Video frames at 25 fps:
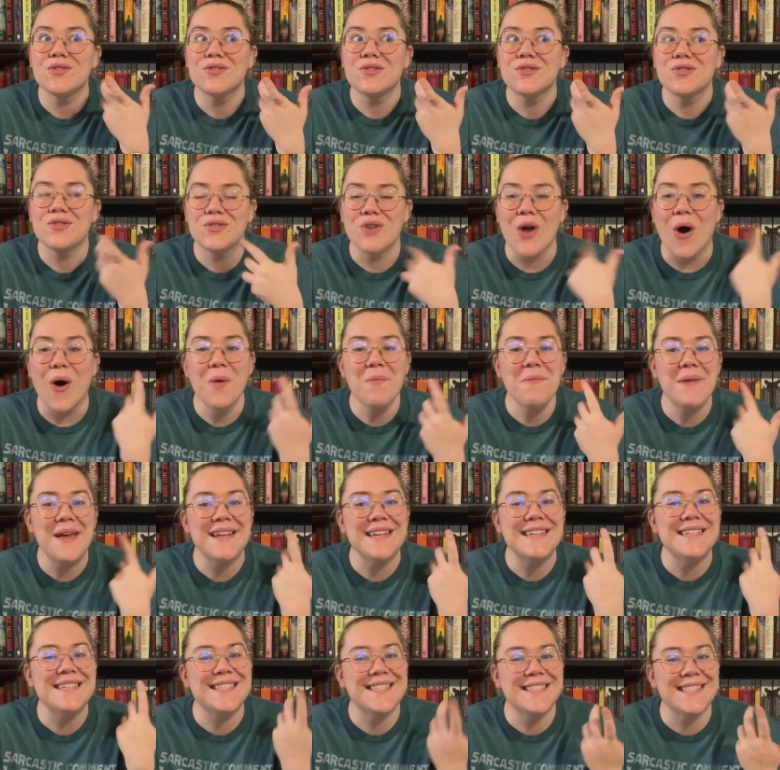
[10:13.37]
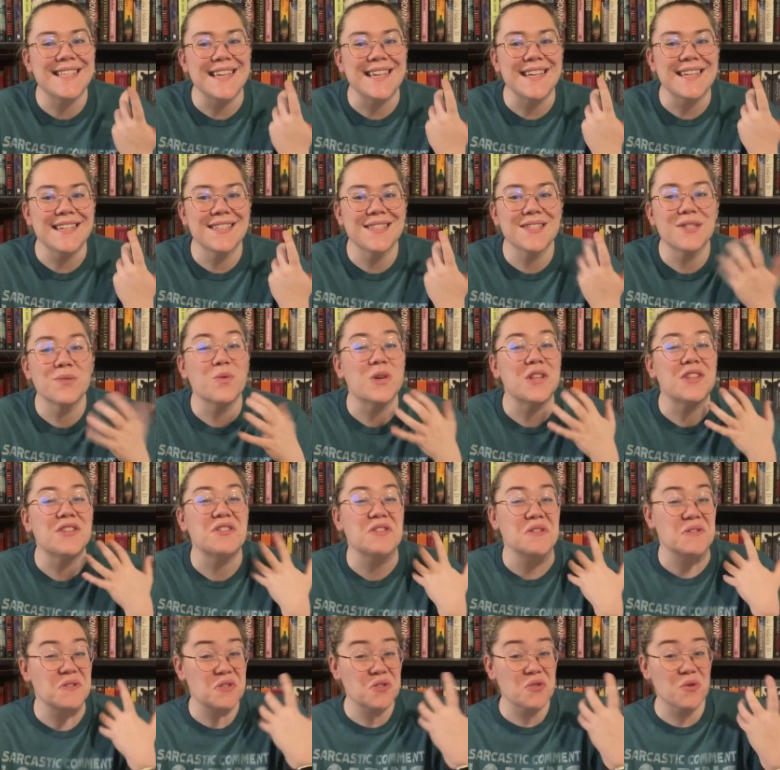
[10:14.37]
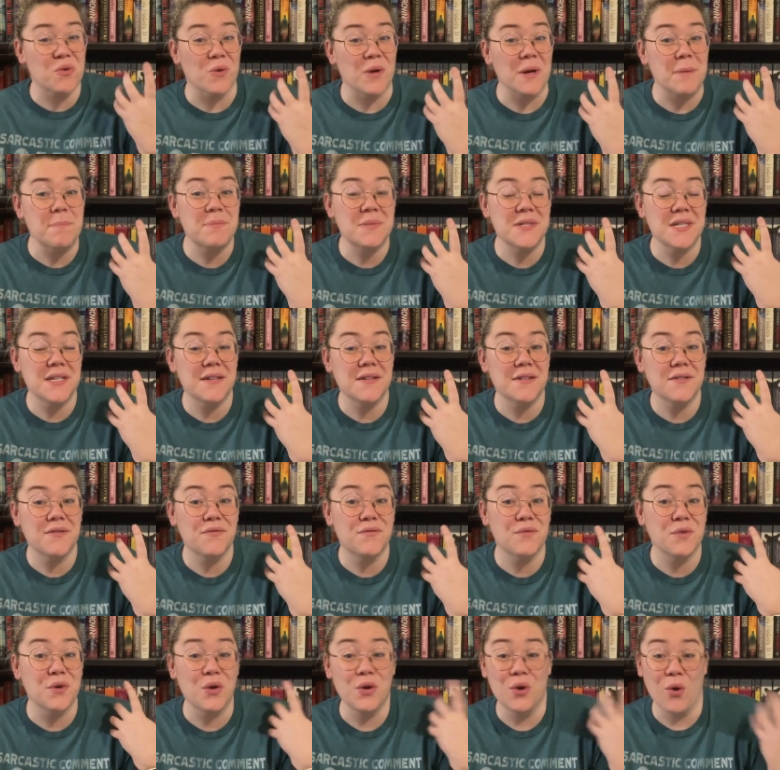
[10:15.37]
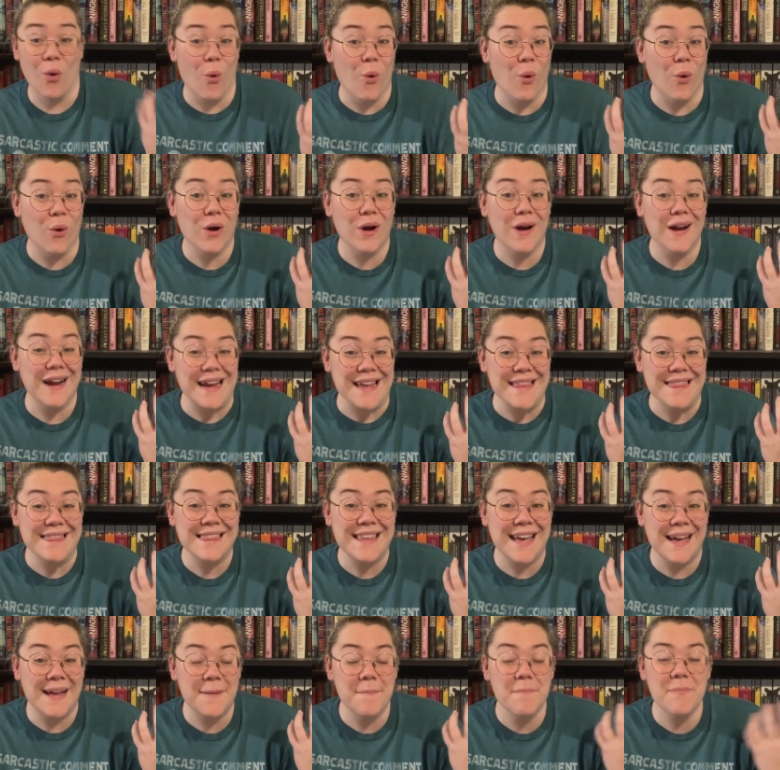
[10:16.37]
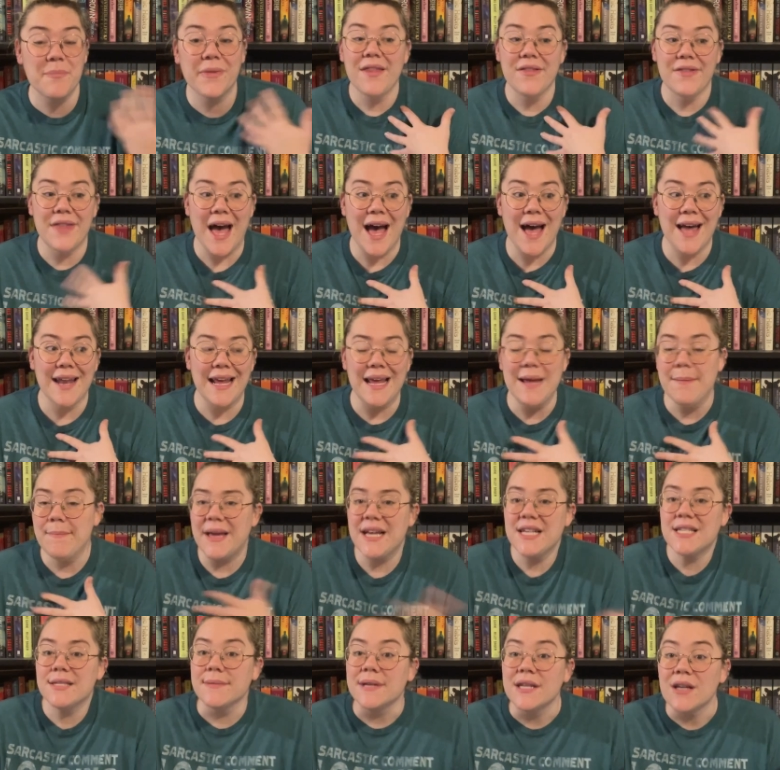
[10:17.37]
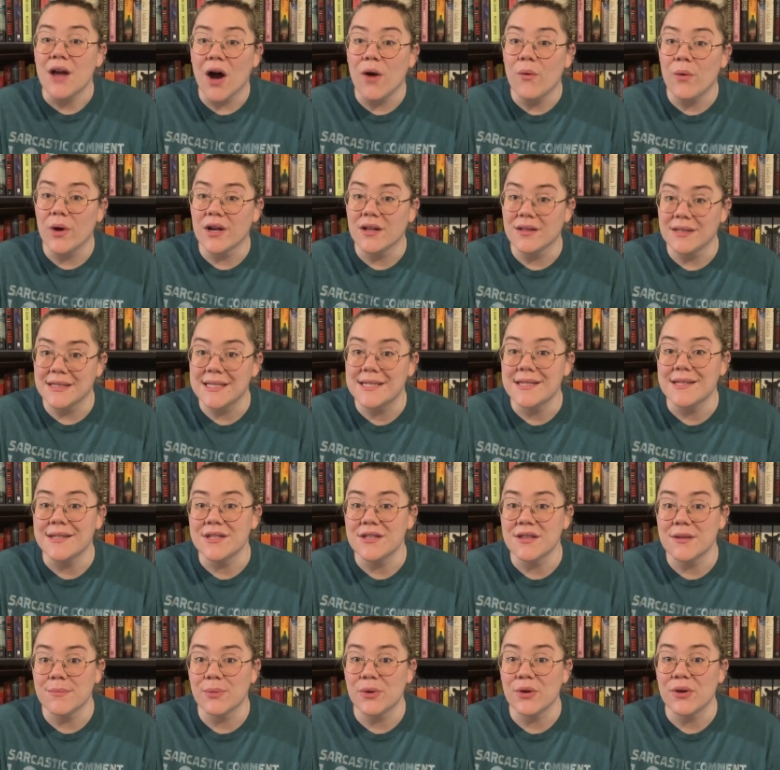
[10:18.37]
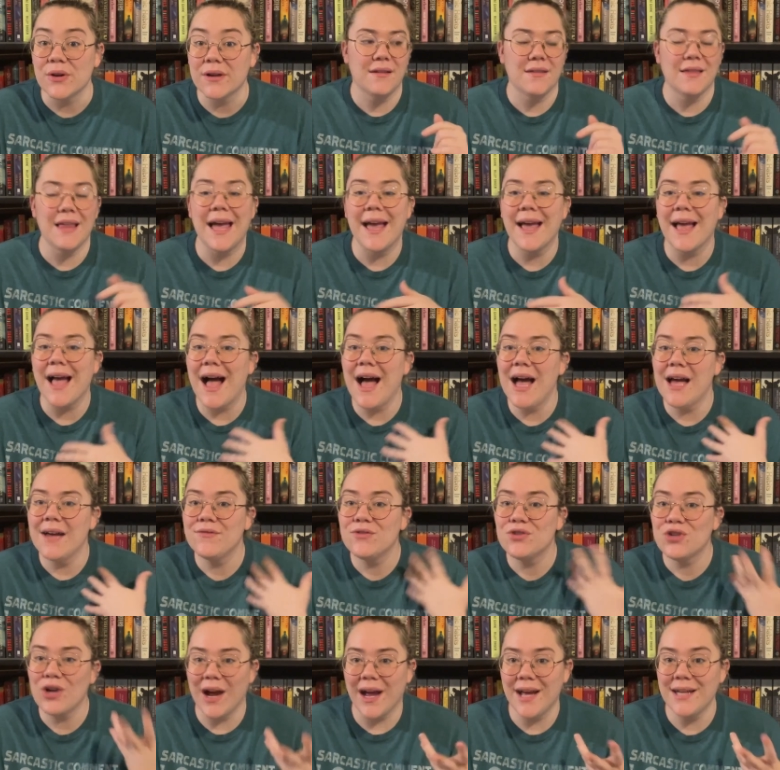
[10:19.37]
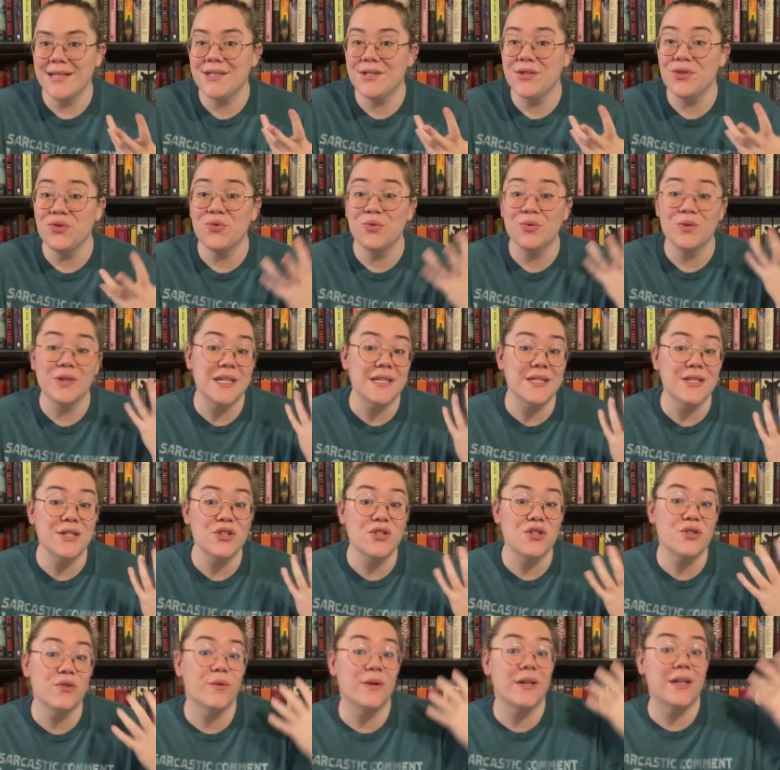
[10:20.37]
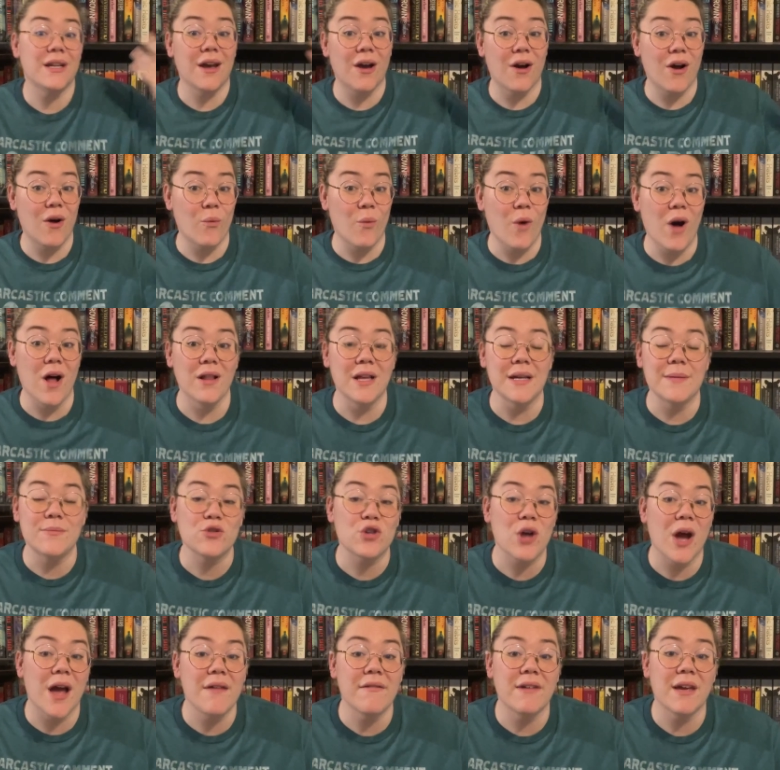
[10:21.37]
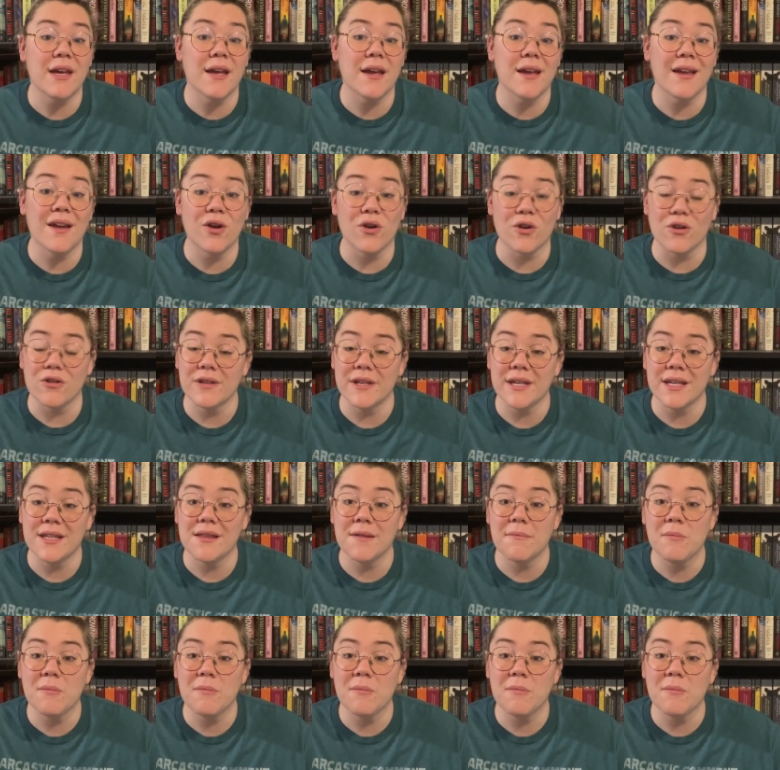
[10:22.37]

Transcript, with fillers: so many scenes with descriptive gore in them that it makes makes me not want to listen to the book. Like I've tried to listen to it while I'm driving early in the